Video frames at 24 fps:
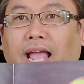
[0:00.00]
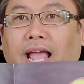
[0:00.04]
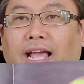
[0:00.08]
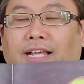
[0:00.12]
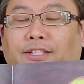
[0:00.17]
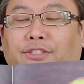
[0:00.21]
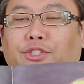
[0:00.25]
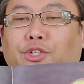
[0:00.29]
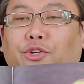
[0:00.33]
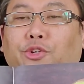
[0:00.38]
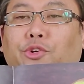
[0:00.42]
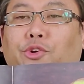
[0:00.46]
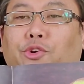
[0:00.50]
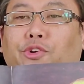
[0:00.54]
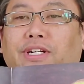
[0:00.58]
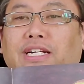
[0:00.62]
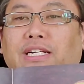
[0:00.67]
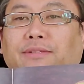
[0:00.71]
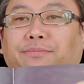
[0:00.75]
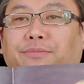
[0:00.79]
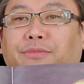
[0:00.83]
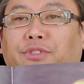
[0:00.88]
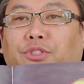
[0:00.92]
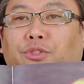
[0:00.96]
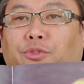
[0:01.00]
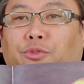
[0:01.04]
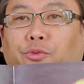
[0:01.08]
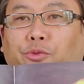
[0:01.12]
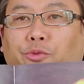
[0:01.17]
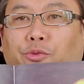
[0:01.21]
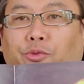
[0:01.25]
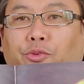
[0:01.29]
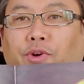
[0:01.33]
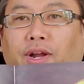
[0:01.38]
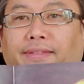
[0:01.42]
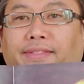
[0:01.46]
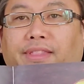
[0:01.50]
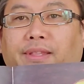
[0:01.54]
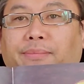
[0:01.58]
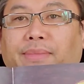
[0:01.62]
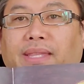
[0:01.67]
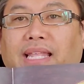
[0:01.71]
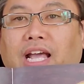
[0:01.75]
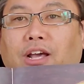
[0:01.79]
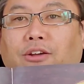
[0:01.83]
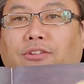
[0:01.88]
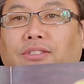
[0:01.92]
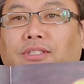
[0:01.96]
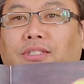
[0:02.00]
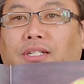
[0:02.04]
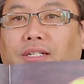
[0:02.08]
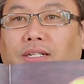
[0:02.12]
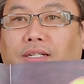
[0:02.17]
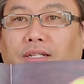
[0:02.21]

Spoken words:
As you're grown up, to write them down